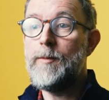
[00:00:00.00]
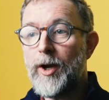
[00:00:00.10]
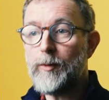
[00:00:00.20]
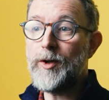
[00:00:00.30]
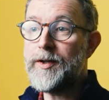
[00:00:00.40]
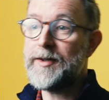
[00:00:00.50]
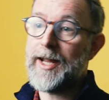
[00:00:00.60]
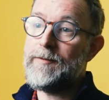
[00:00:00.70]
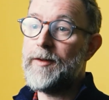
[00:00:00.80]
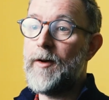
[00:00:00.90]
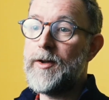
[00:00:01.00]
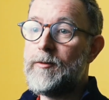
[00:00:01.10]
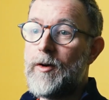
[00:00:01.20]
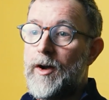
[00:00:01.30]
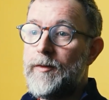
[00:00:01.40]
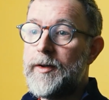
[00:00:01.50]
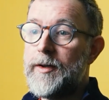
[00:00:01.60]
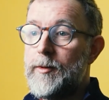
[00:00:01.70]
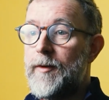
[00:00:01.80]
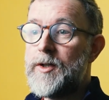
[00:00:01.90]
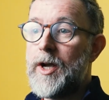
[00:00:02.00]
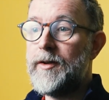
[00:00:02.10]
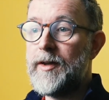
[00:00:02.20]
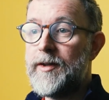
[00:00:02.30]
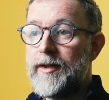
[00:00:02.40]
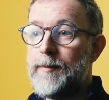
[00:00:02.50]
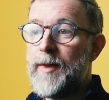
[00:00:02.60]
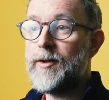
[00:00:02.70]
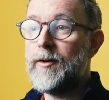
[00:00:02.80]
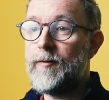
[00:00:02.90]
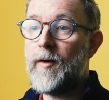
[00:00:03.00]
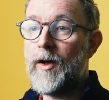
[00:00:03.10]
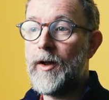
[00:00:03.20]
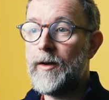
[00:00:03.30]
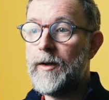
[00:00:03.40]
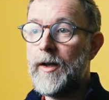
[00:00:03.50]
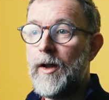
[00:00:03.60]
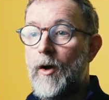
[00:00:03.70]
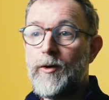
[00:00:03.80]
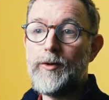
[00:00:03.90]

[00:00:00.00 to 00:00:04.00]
might want to save the photographs you have chosen to submit on a file on your